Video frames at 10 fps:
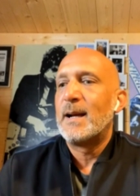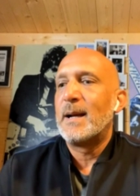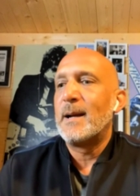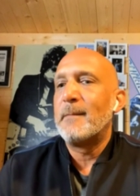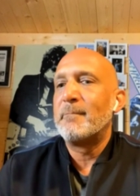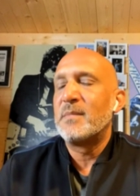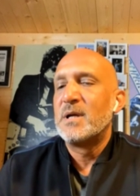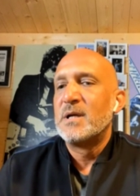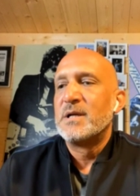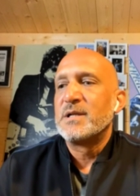Um,
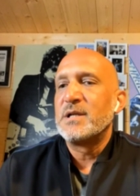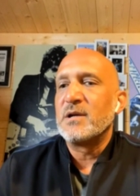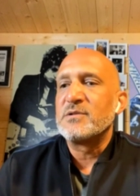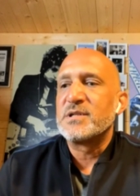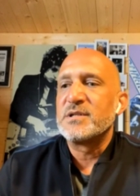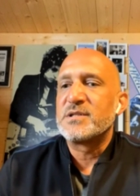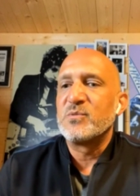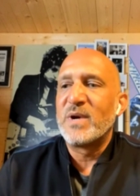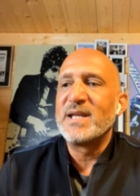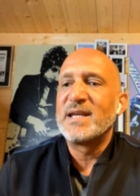you know, to,
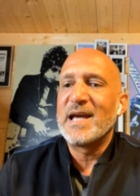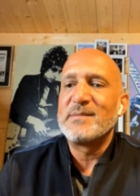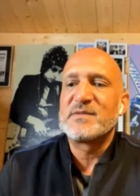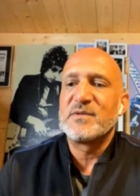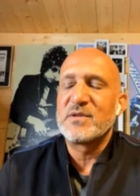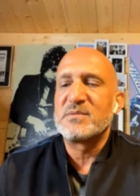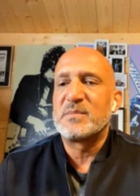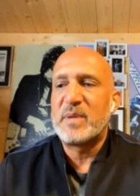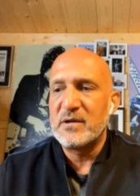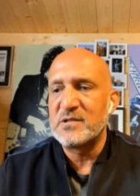to win games for them,
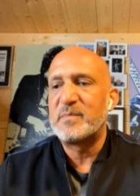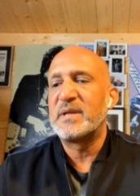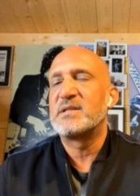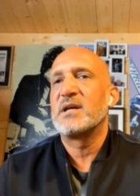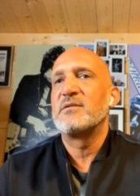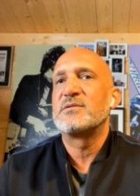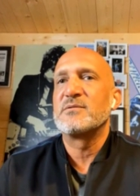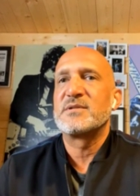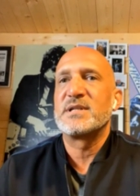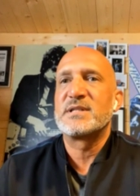to post big
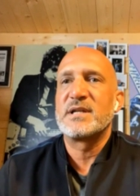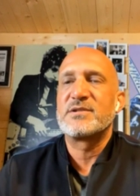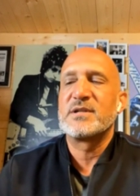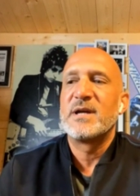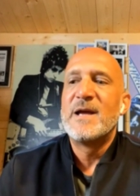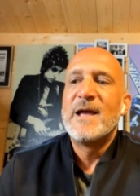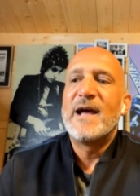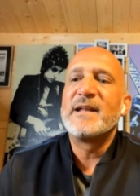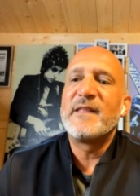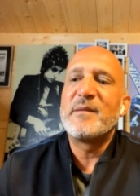totals, etc.
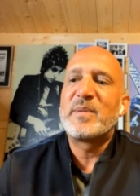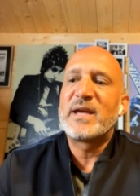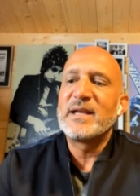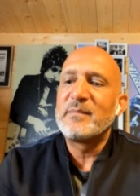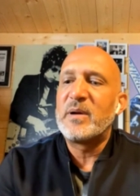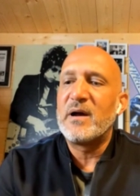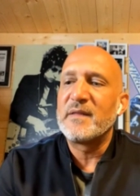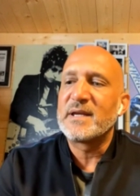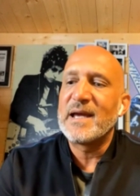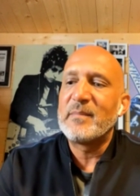And at the beginning part of
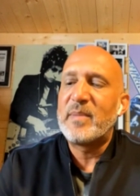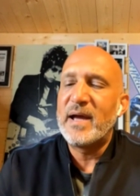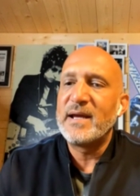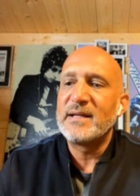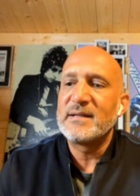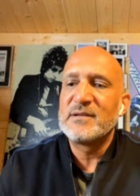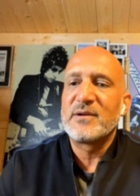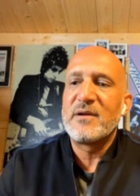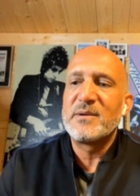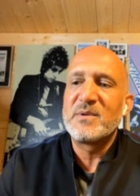the campaign,
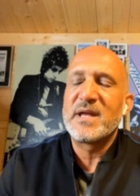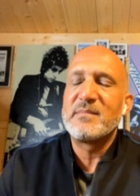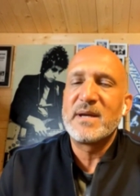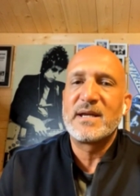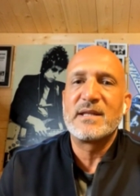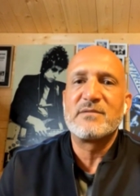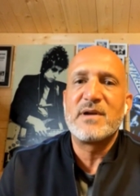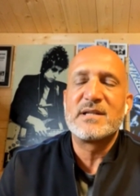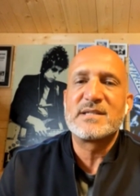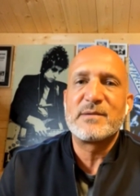not only were they making the
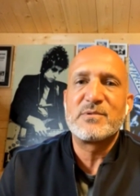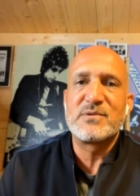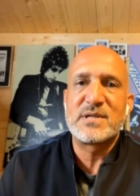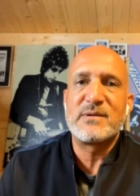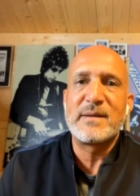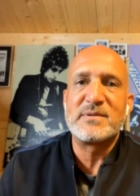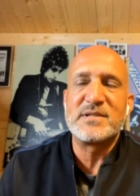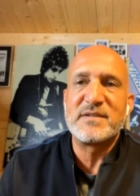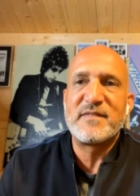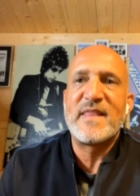runs, they were also able
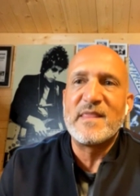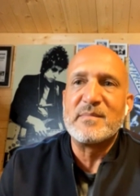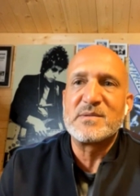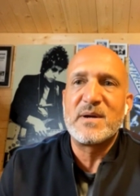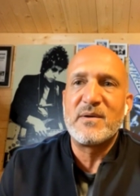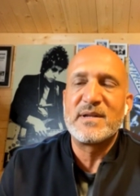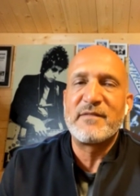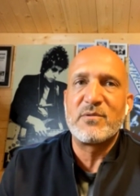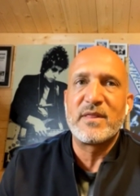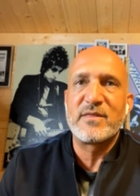to defend them as well. And
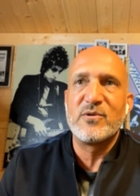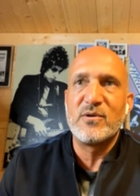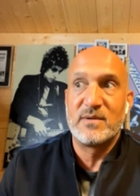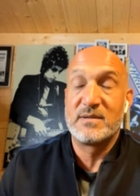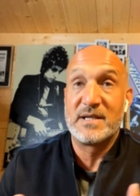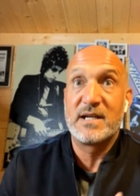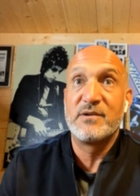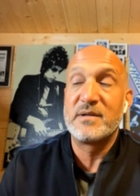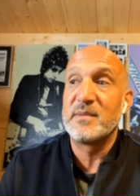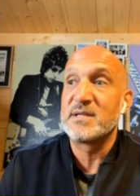everyone thought,
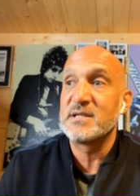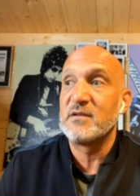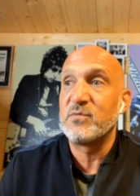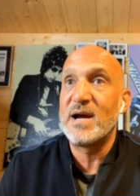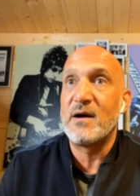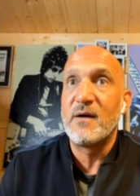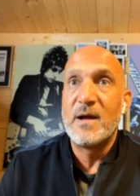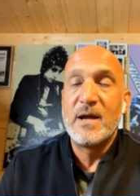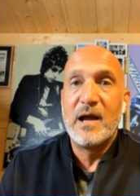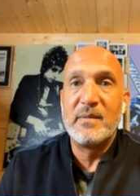including myself, wow,
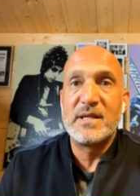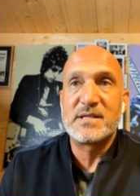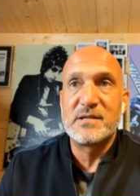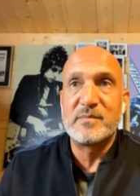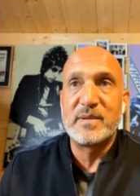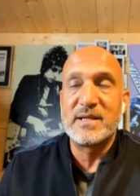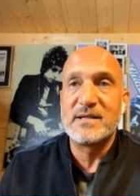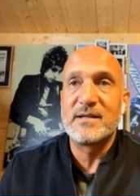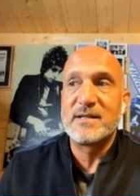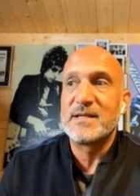I mean, this could be
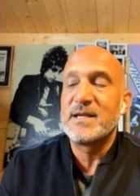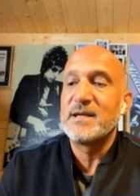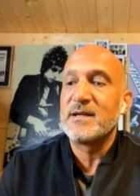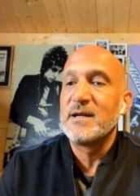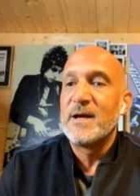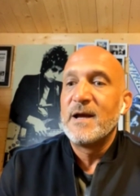the, the year.